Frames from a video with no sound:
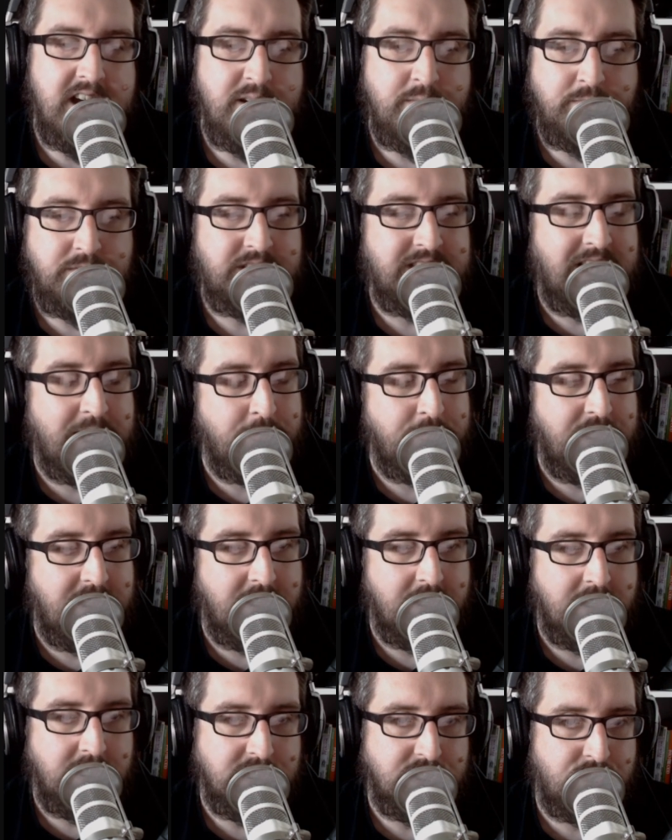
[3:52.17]
Same thing
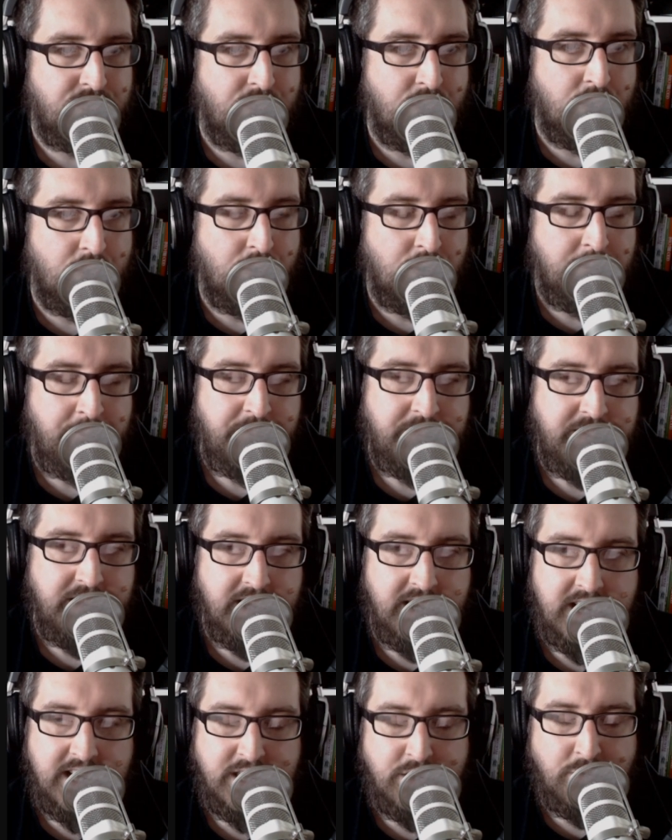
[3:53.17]
goes for
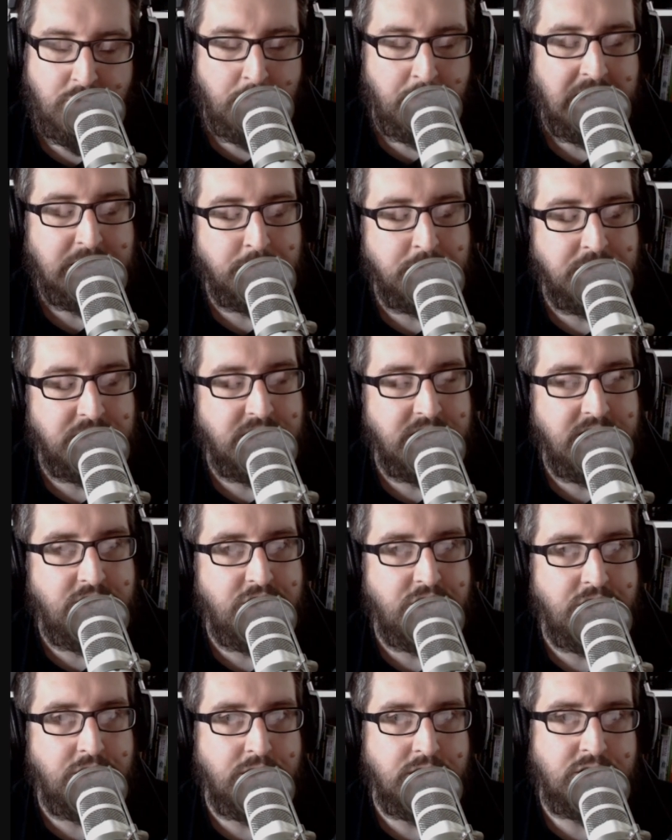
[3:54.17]
the replacements that you
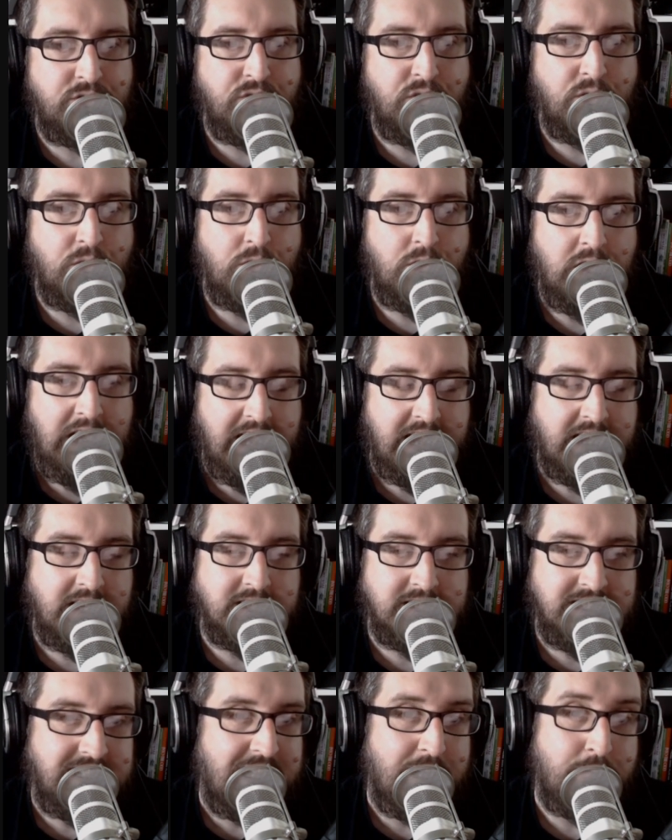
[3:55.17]
choose for Legolas
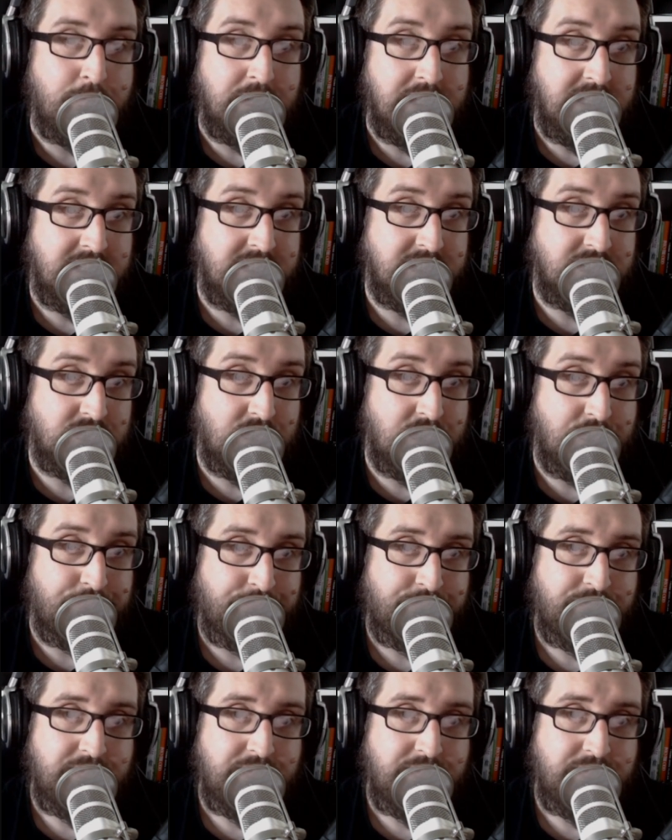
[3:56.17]
and Gimli as well.